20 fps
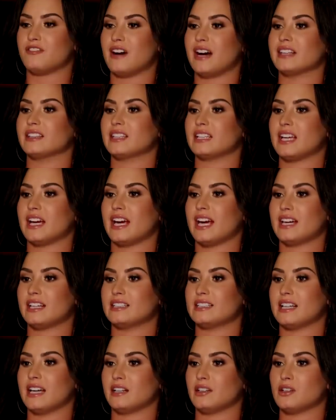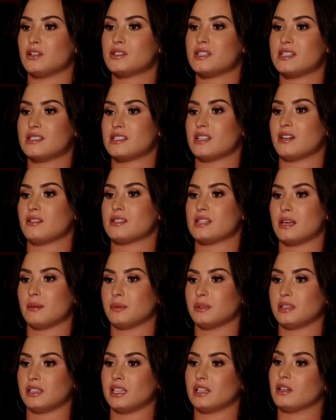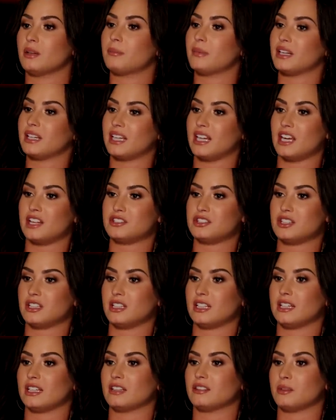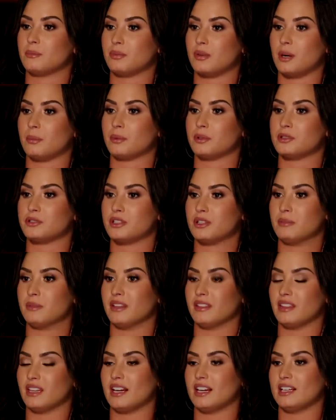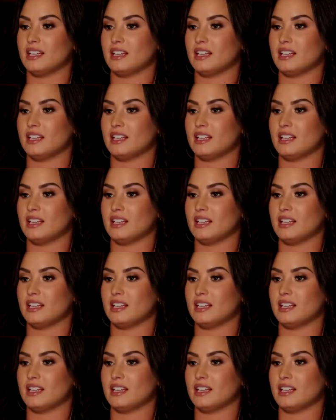Finally, I had a diagnosis and I was able to get on medication and get the proper treatment that I